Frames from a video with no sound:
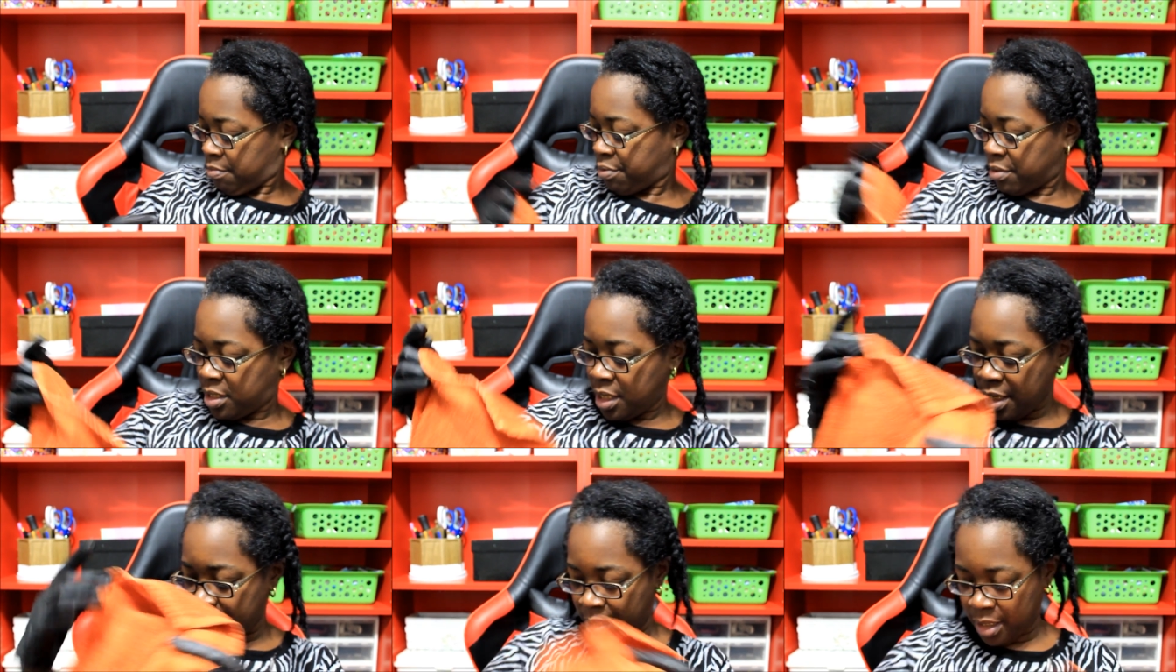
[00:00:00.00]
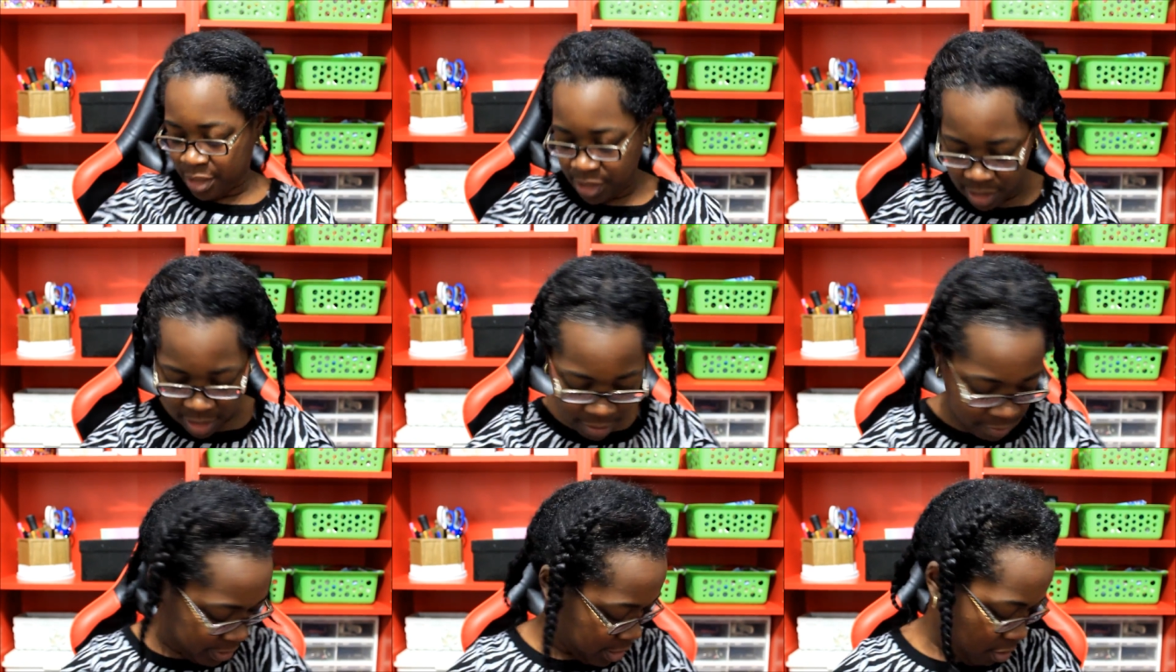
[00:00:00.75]
protect my
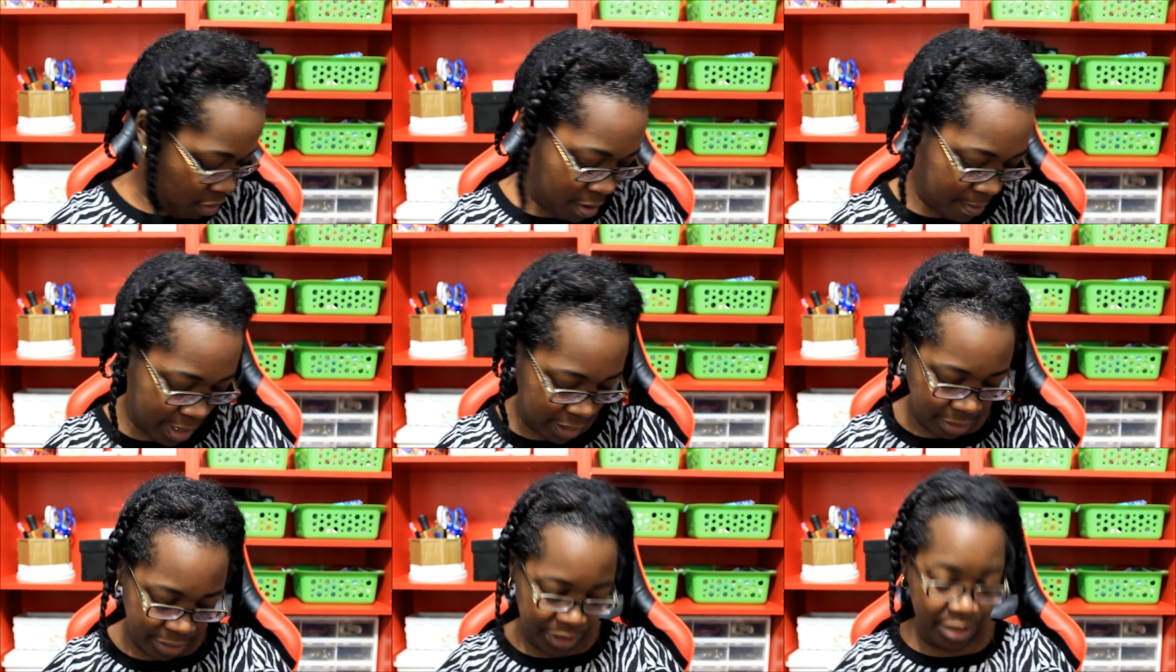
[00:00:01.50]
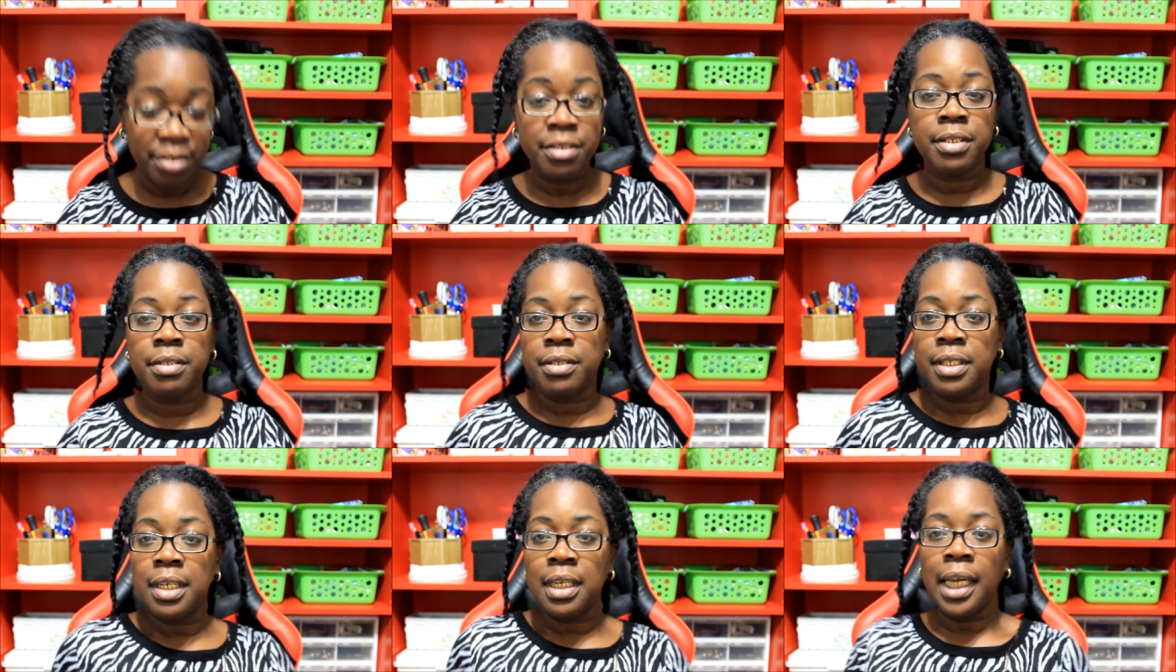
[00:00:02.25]
chair with all my little shirt, girl.
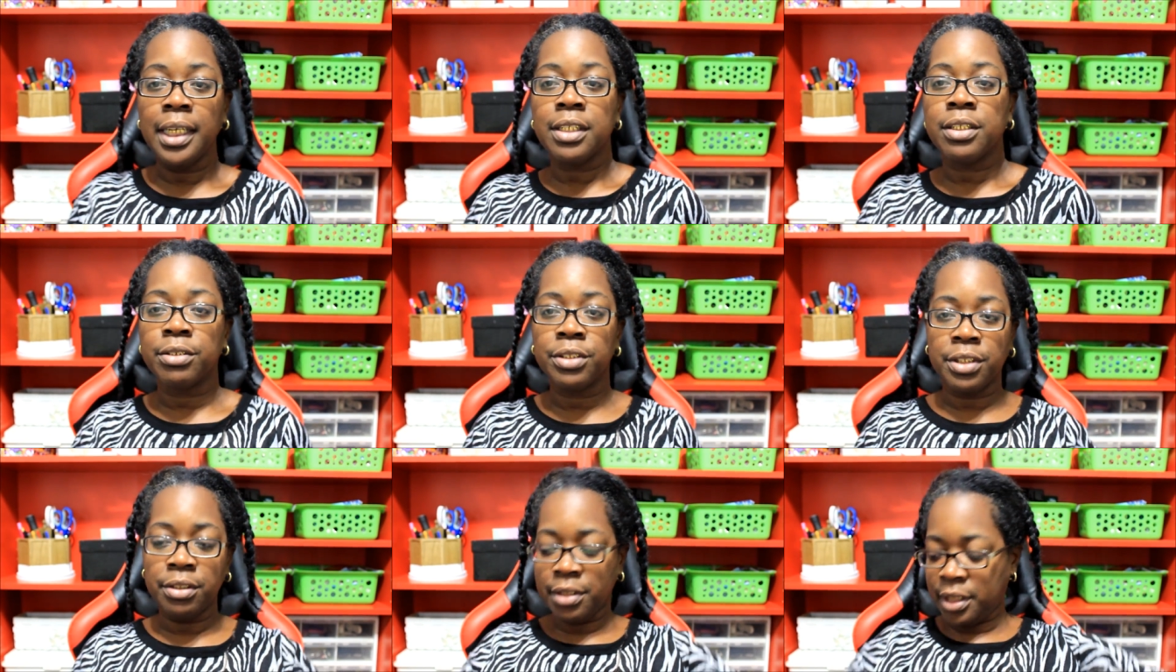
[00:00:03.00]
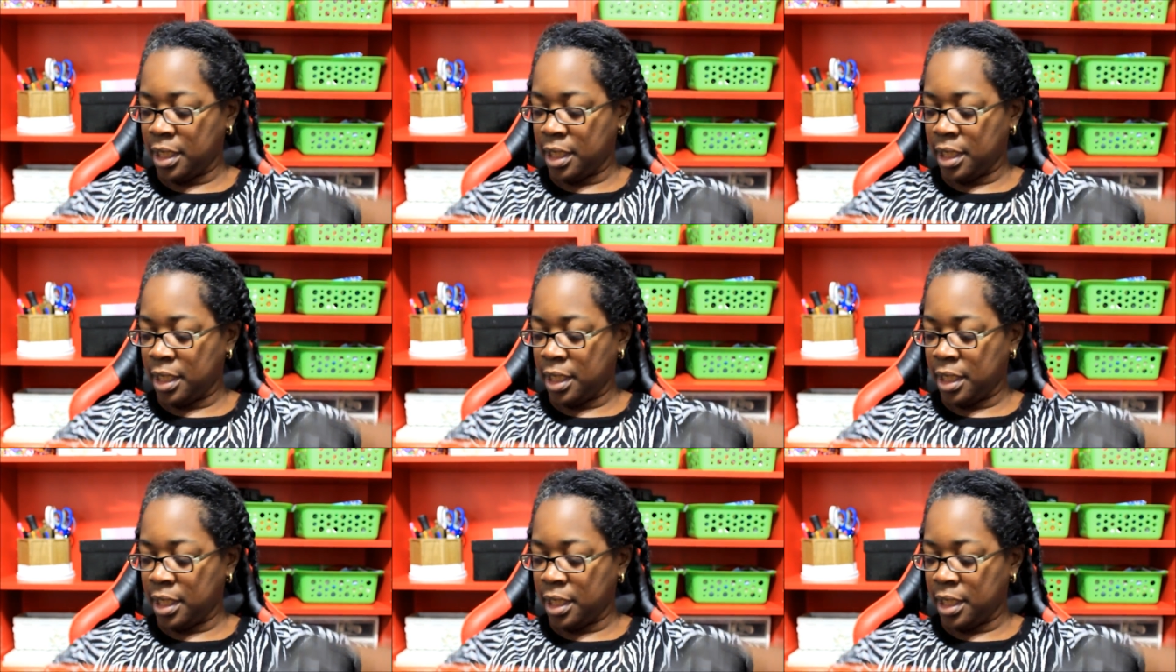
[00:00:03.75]
And I like this little shirt. It's